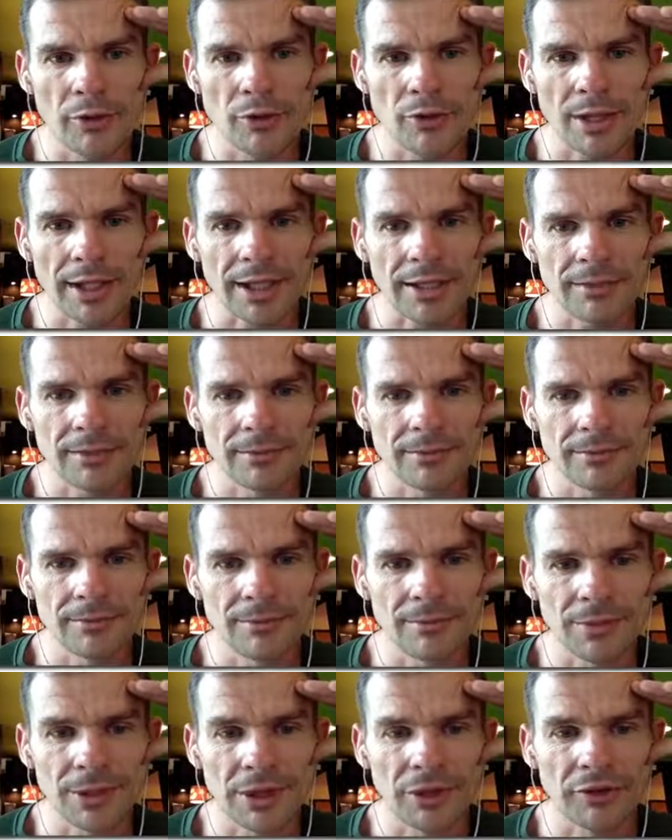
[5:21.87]
the Trek,
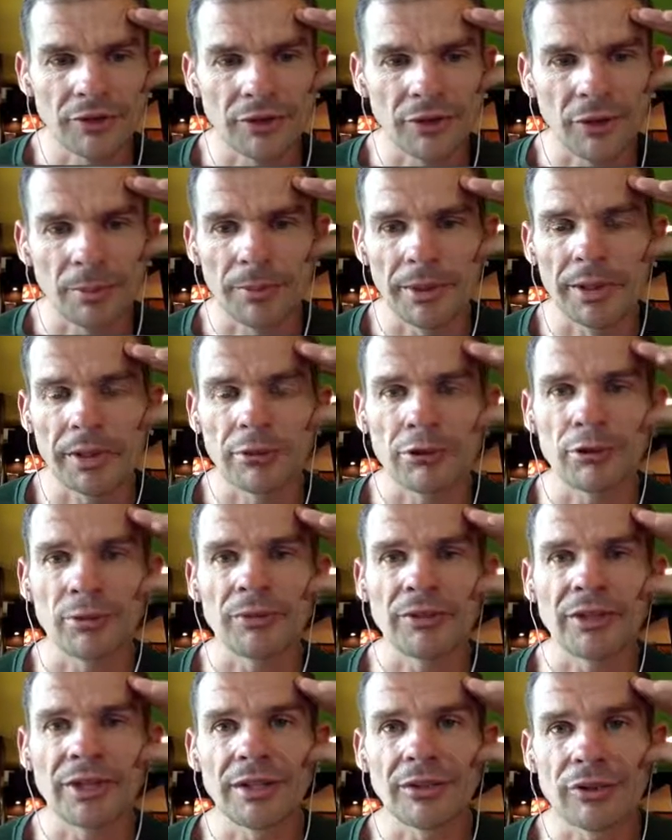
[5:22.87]
because it's got better grip
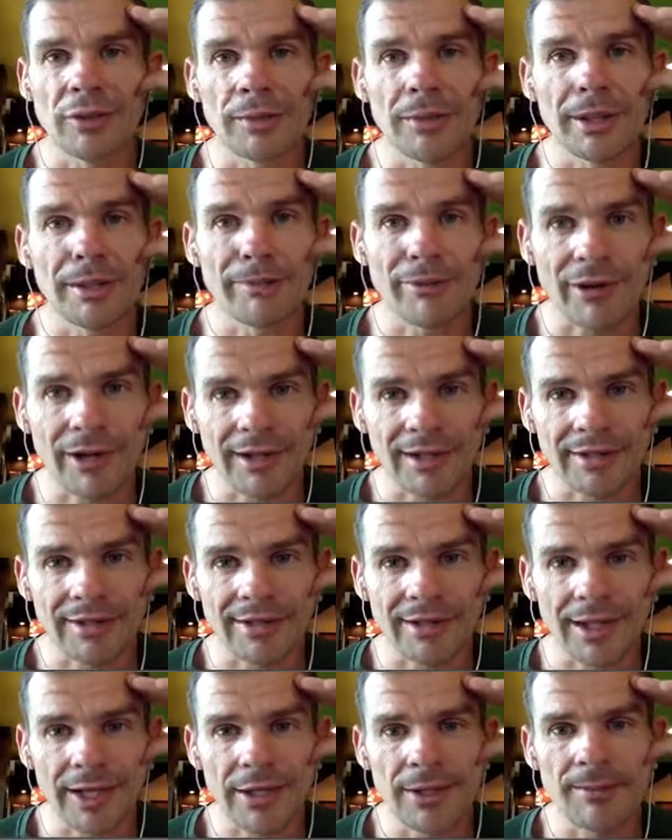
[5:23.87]
set, it's got better
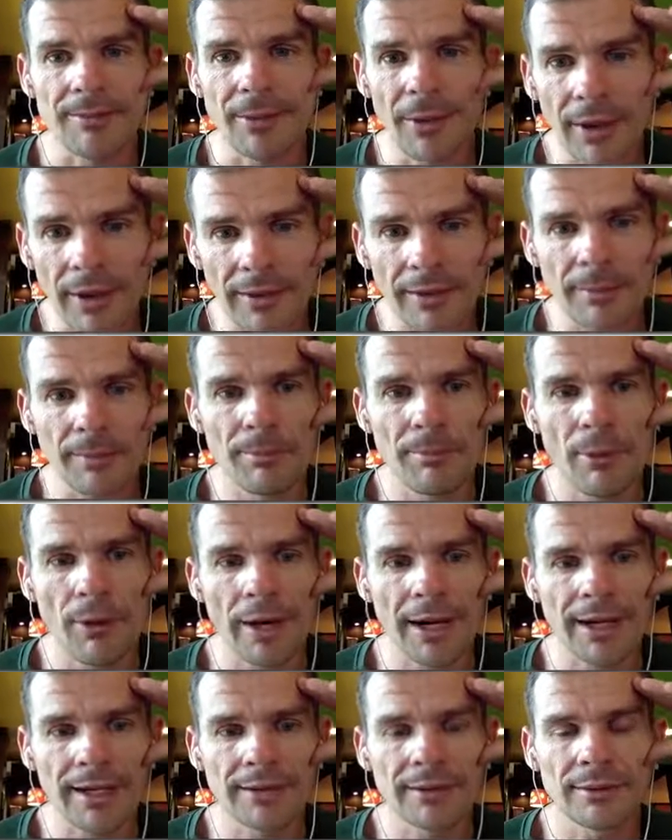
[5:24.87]
brakes, and you're buying the
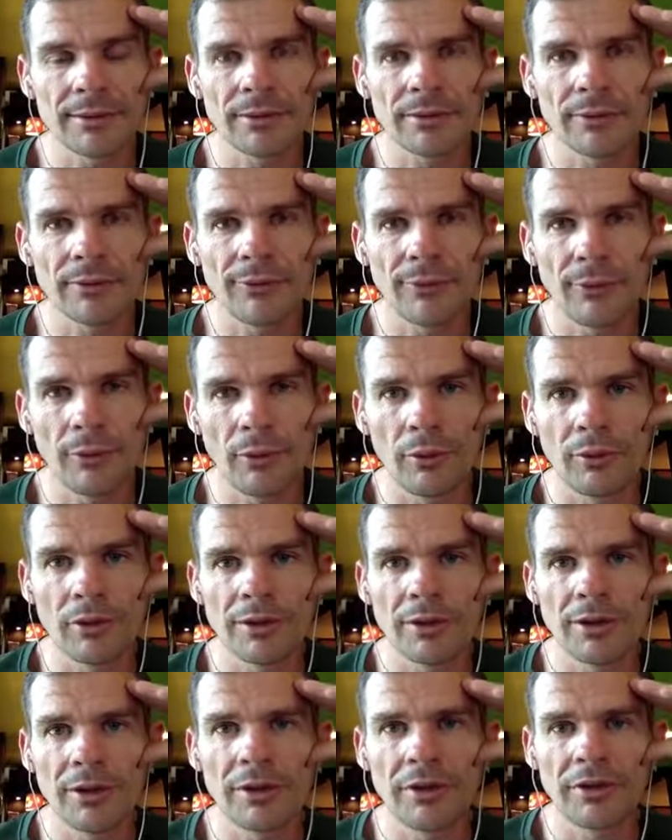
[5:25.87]
bike for
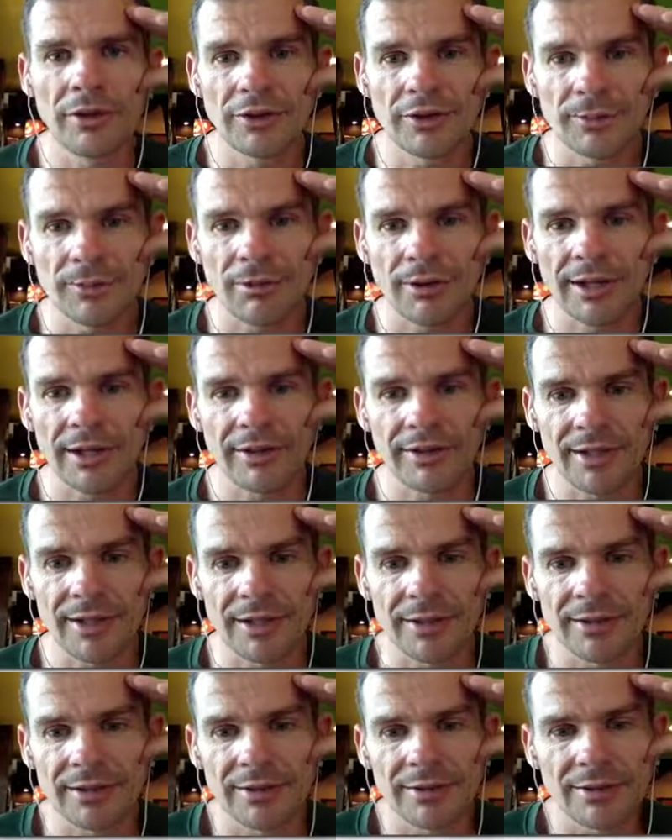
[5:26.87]
disc brakes,
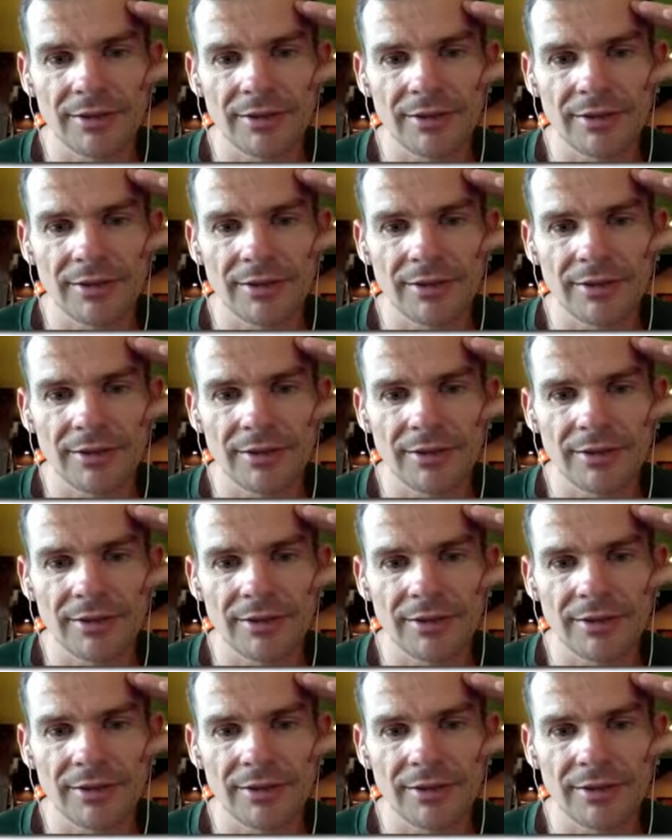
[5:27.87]
aren't you?